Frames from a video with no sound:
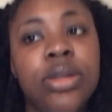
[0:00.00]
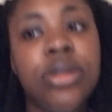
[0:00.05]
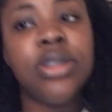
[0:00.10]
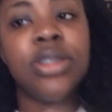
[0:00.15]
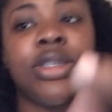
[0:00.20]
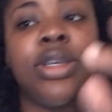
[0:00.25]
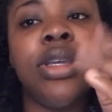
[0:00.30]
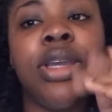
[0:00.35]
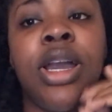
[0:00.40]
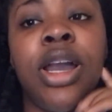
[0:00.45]

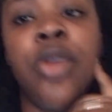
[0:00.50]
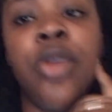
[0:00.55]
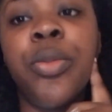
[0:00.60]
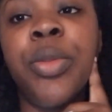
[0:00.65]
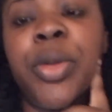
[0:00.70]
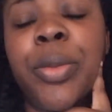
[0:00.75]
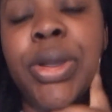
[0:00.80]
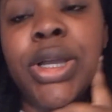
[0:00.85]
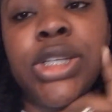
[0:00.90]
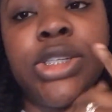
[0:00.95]
So, y'all,
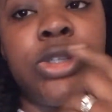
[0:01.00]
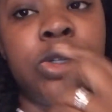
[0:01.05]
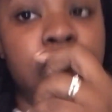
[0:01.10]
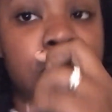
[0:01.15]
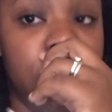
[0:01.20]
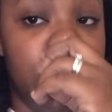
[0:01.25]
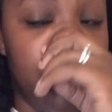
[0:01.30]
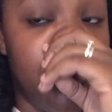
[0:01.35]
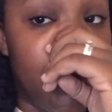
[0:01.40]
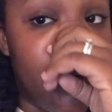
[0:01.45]
remember I showed
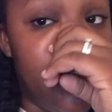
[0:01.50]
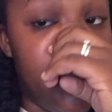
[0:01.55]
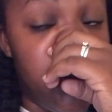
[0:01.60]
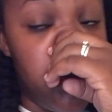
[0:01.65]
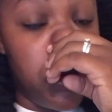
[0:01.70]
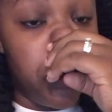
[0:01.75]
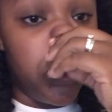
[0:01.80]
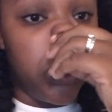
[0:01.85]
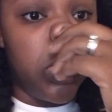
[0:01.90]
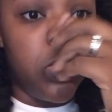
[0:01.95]
y'all my
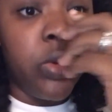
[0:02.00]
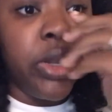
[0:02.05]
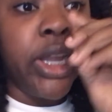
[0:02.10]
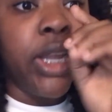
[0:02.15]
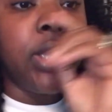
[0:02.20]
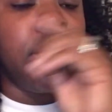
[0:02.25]
filming room where